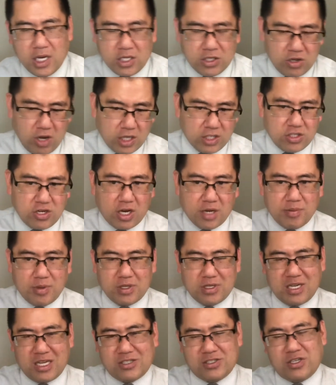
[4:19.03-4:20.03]
not talking
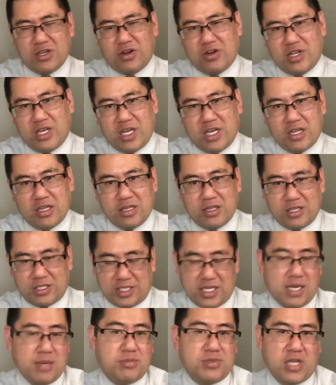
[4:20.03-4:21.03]
about necessarily the
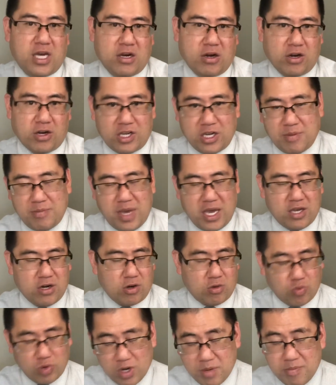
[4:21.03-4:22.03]
teams that are going to make it or
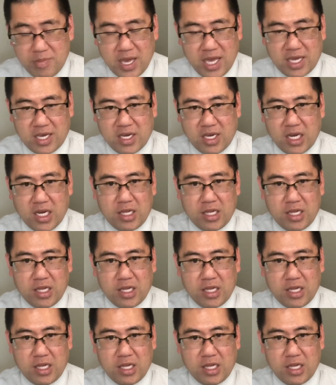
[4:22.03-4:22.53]
wouldn't make it.